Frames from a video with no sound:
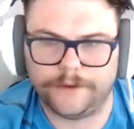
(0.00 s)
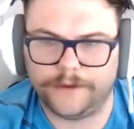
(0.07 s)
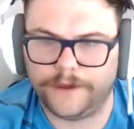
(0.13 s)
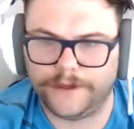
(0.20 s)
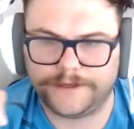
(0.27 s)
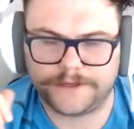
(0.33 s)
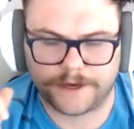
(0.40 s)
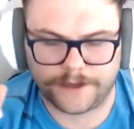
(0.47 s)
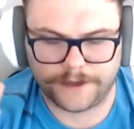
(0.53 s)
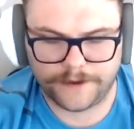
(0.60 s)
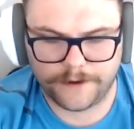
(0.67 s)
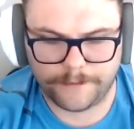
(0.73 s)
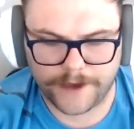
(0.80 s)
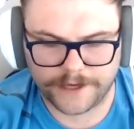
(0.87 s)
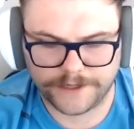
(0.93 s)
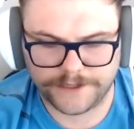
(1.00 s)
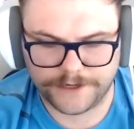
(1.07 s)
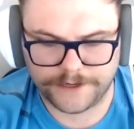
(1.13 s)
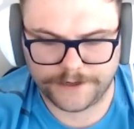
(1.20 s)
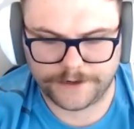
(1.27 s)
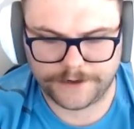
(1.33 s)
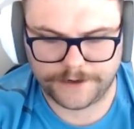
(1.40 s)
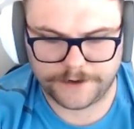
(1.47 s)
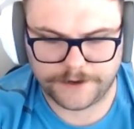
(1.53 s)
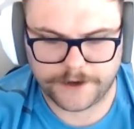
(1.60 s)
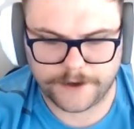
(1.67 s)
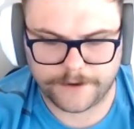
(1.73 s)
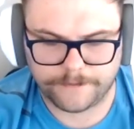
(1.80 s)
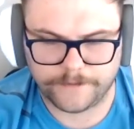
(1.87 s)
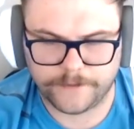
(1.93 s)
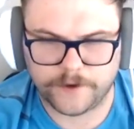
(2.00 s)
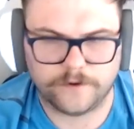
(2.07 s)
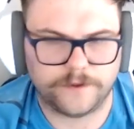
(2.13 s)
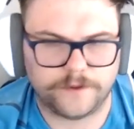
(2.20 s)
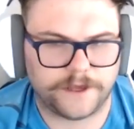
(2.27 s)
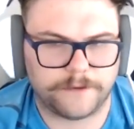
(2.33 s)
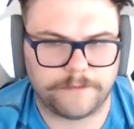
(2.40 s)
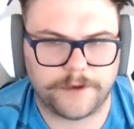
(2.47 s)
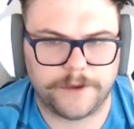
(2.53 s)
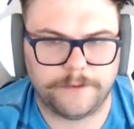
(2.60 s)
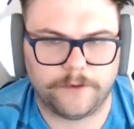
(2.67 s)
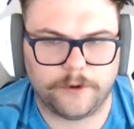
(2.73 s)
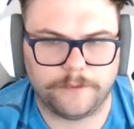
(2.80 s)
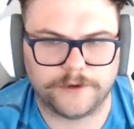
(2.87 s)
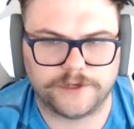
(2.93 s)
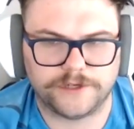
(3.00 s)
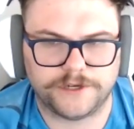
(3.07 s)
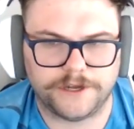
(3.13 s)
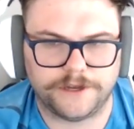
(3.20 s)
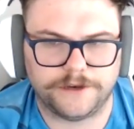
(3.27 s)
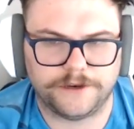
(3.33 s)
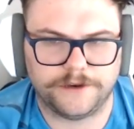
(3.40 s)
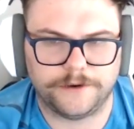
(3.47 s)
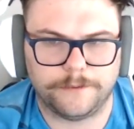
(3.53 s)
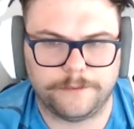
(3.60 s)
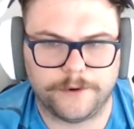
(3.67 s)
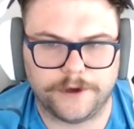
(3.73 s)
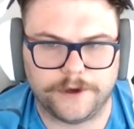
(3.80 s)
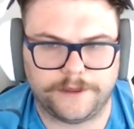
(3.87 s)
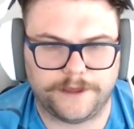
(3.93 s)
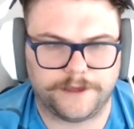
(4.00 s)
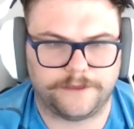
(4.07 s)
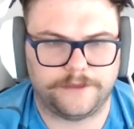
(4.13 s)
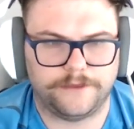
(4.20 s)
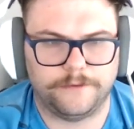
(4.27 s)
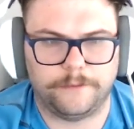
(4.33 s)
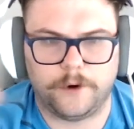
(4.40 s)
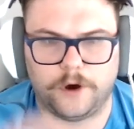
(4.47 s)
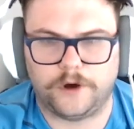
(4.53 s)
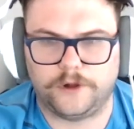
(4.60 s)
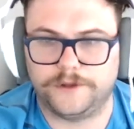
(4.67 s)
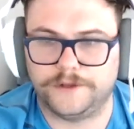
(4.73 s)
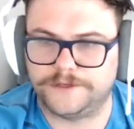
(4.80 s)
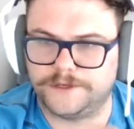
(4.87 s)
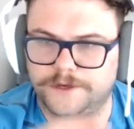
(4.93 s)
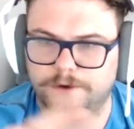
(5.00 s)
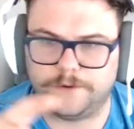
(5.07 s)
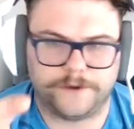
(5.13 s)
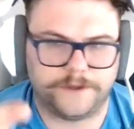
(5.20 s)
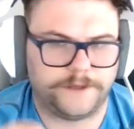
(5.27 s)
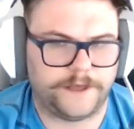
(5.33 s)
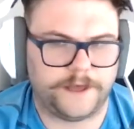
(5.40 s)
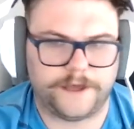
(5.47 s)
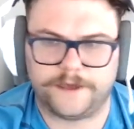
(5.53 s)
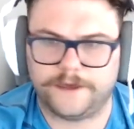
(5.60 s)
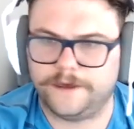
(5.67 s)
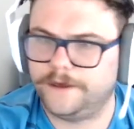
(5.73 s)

it's imagine um, you're in like a pinball machine, but like the ball is going like